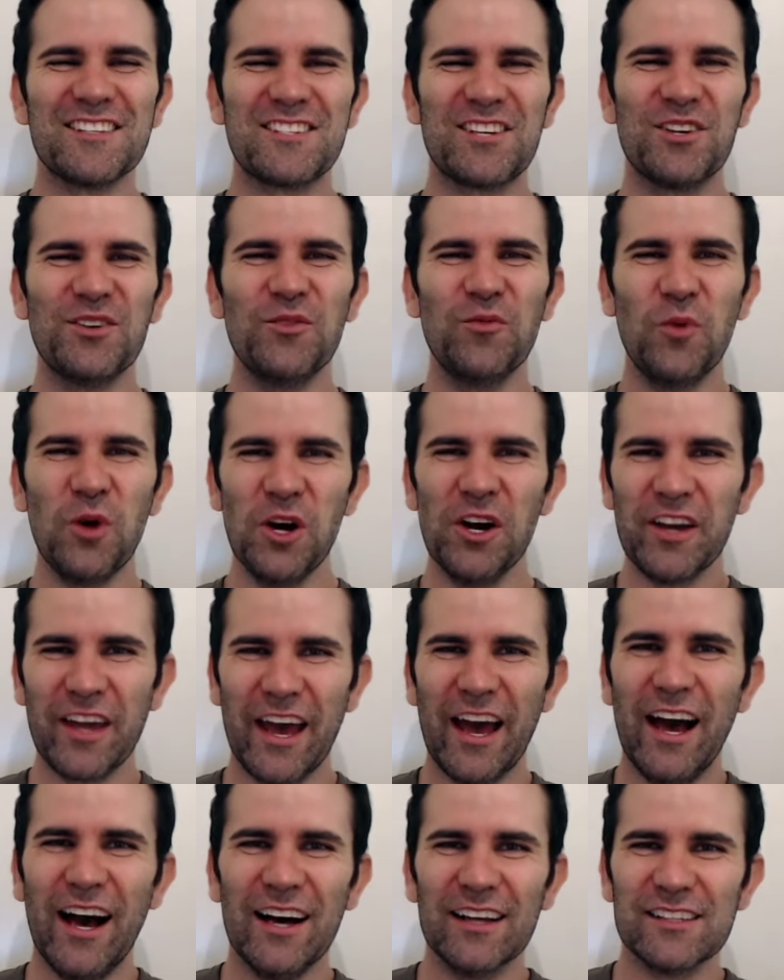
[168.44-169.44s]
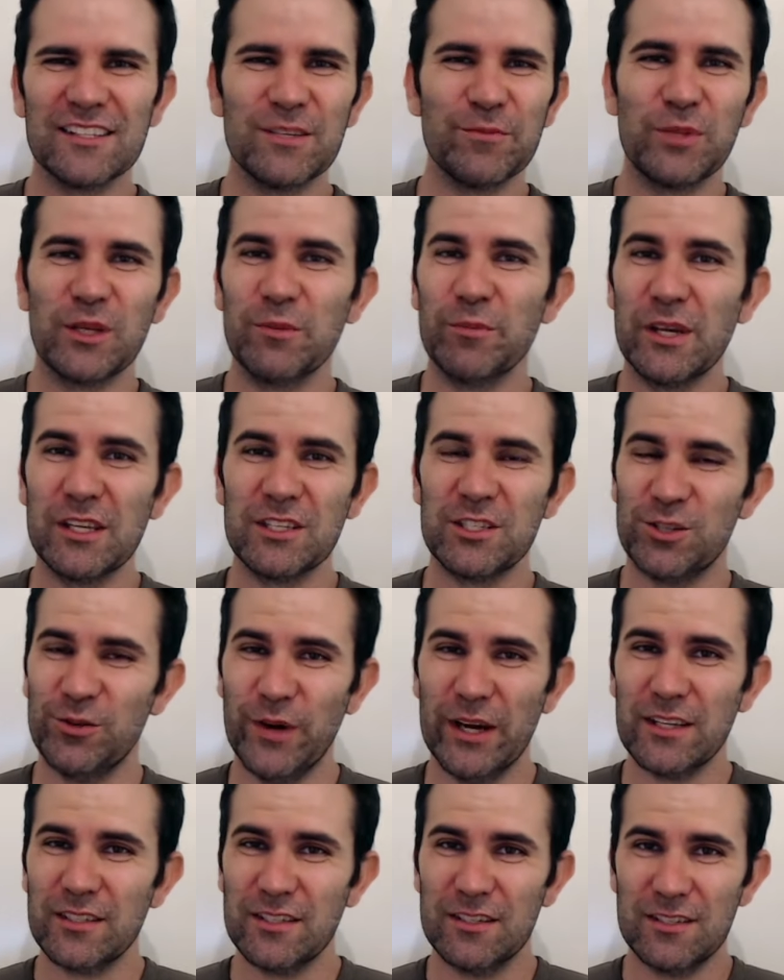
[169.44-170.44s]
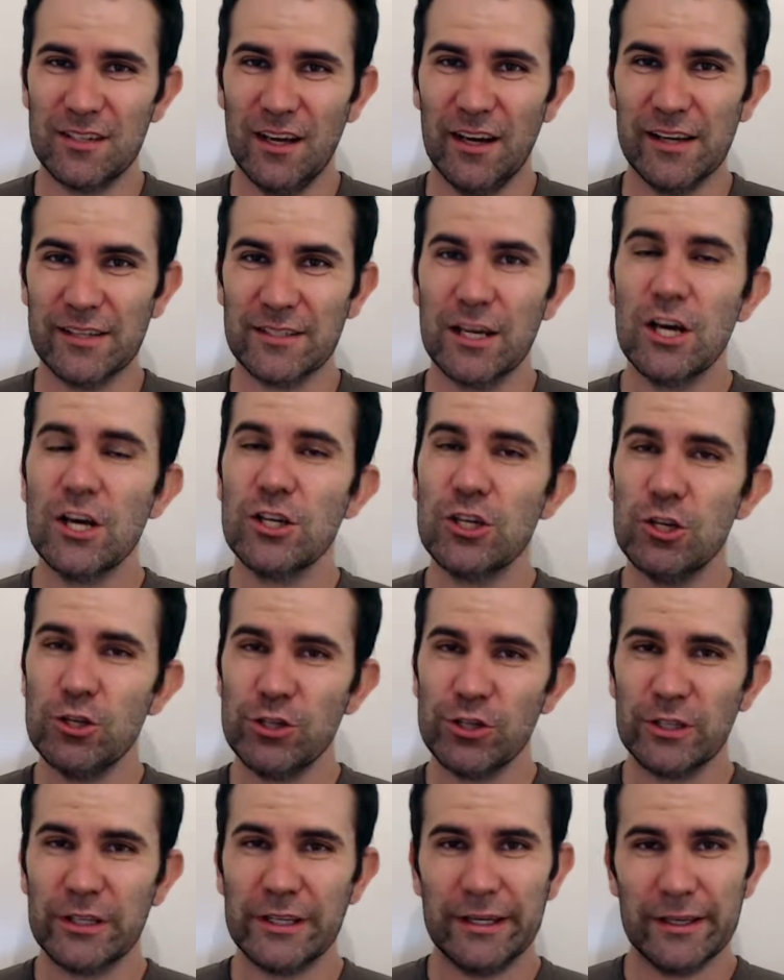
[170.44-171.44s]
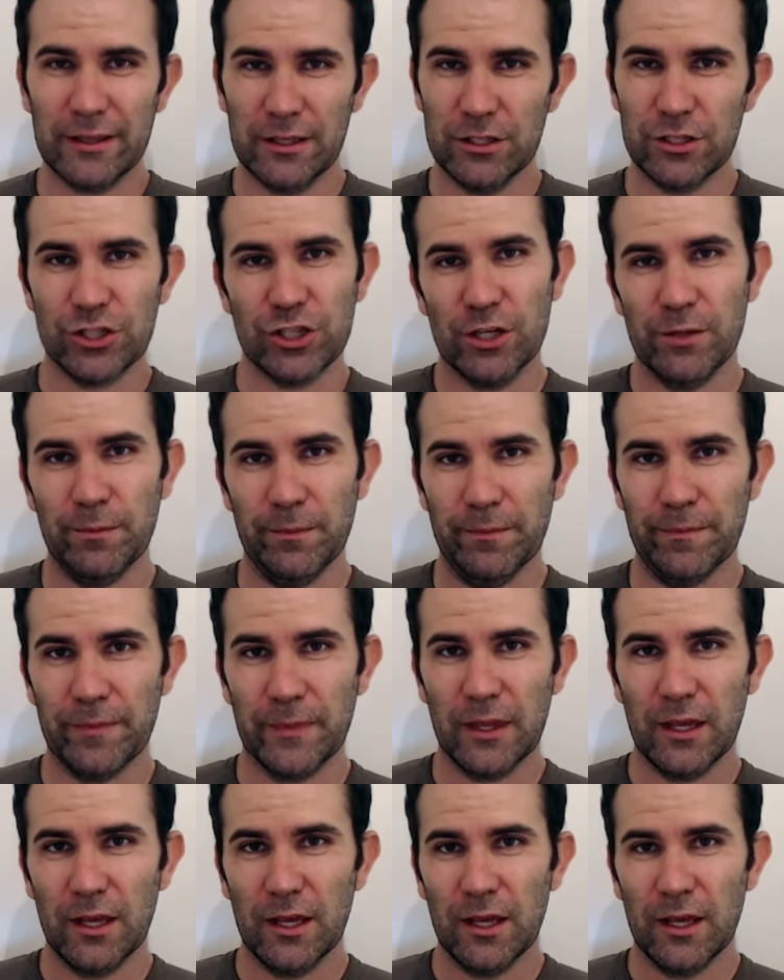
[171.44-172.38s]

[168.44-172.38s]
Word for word: to work out simply means to exercise, usually at the gym